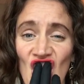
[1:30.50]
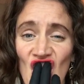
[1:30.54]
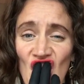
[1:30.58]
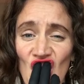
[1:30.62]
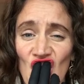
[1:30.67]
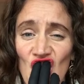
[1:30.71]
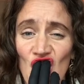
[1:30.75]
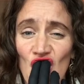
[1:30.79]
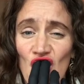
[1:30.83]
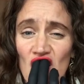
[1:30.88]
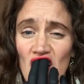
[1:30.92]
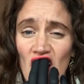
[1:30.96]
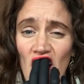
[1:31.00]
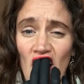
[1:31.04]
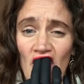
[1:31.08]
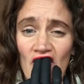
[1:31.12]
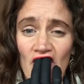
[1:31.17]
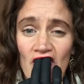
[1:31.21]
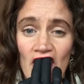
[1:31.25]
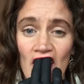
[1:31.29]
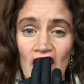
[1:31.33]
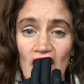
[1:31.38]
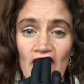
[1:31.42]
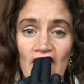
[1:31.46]
your top
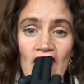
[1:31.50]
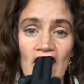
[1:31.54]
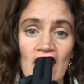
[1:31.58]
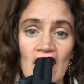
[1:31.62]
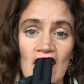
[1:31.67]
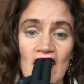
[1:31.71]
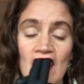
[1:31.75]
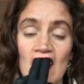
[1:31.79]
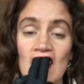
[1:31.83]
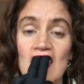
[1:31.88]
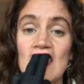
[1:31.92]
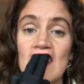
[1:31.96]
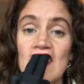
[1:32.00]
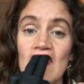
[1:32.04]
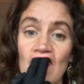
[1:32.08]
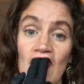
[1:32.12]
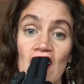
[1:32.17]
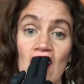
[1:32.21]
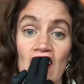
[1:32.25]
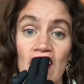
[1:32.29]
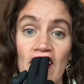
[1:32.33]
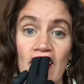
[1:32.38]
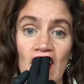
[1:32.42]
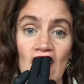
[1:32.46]
lip. This is
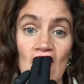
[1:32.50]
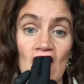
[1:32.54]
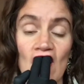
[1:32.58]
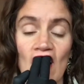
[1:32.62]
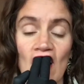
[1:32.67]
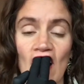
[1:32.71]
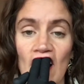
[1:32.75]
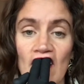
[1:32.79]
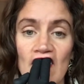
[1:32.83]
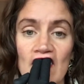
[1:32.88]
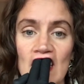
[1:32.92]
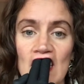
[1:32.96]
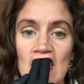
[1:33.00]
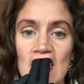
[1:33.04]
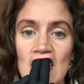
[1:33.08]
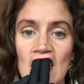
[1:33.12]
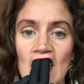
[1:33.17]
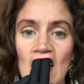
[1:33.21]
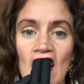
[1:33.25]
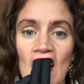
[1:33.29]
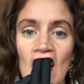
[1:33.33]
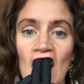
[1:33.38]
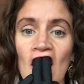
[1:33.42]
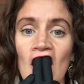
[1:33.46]
very cute,
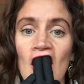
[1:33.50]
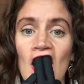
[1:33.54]
obviously.